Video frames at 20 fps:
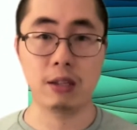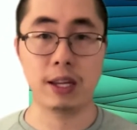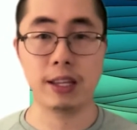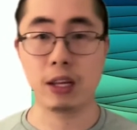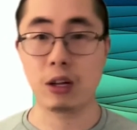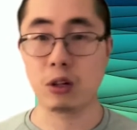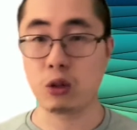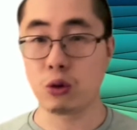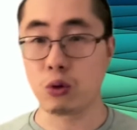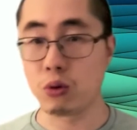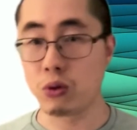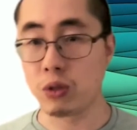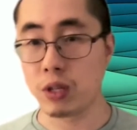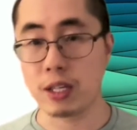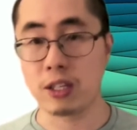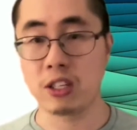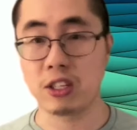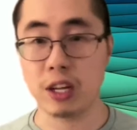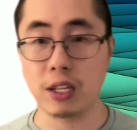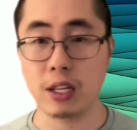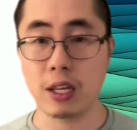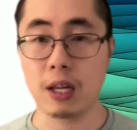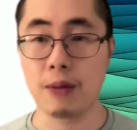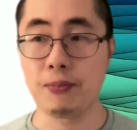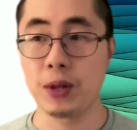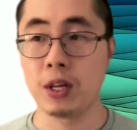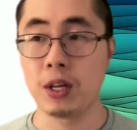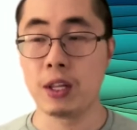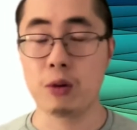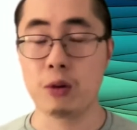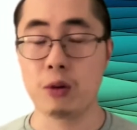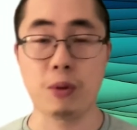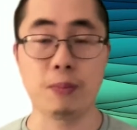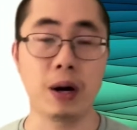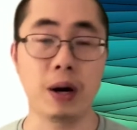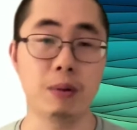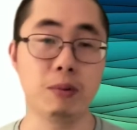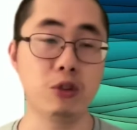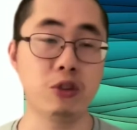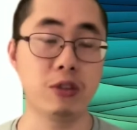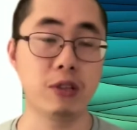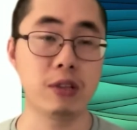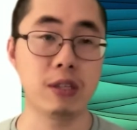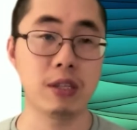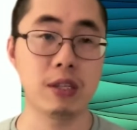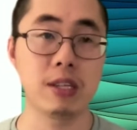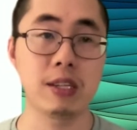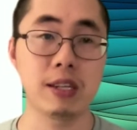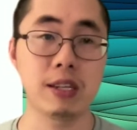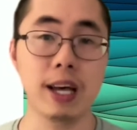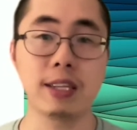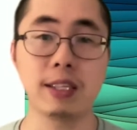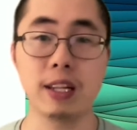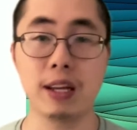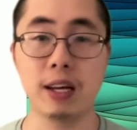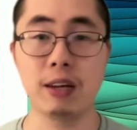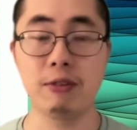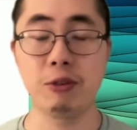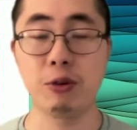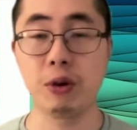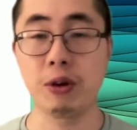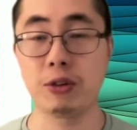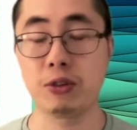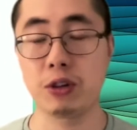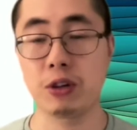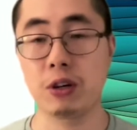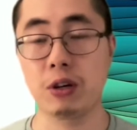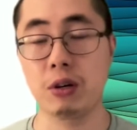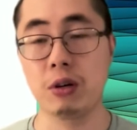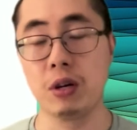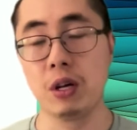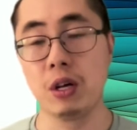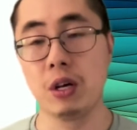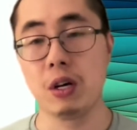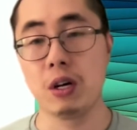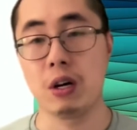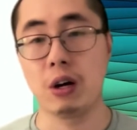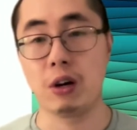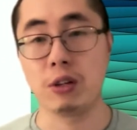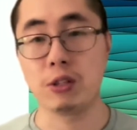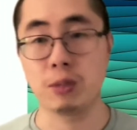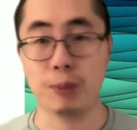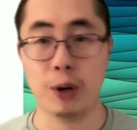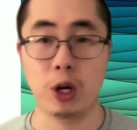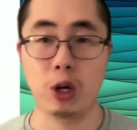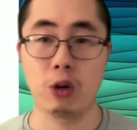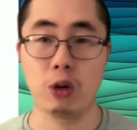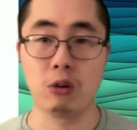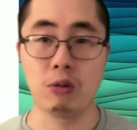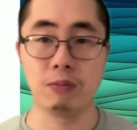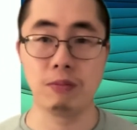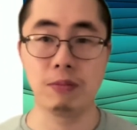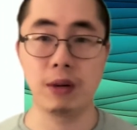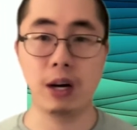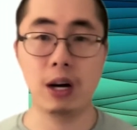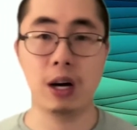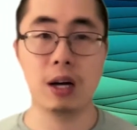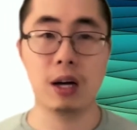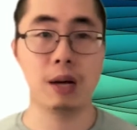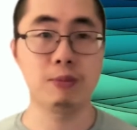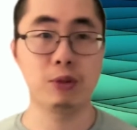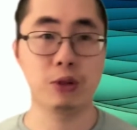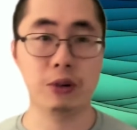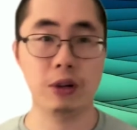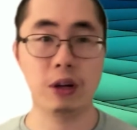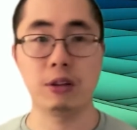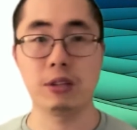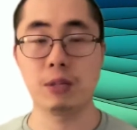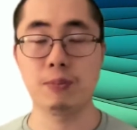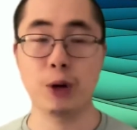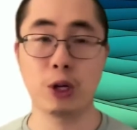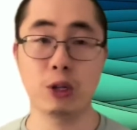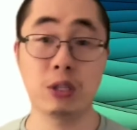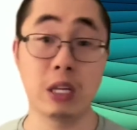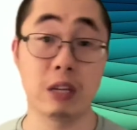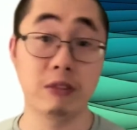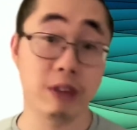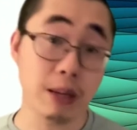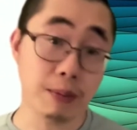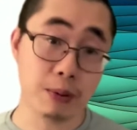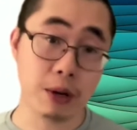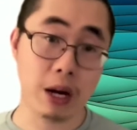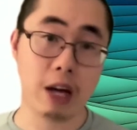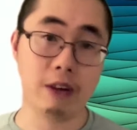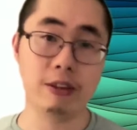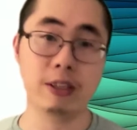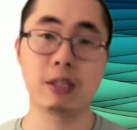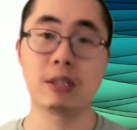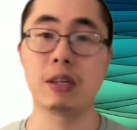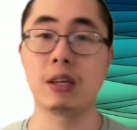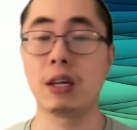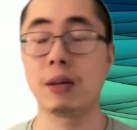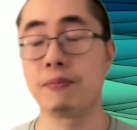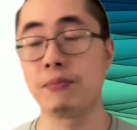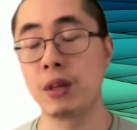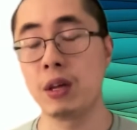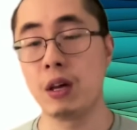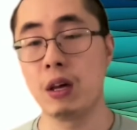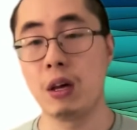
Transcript: That includes a study that we published in CCS a few years ago on smart TV privacy.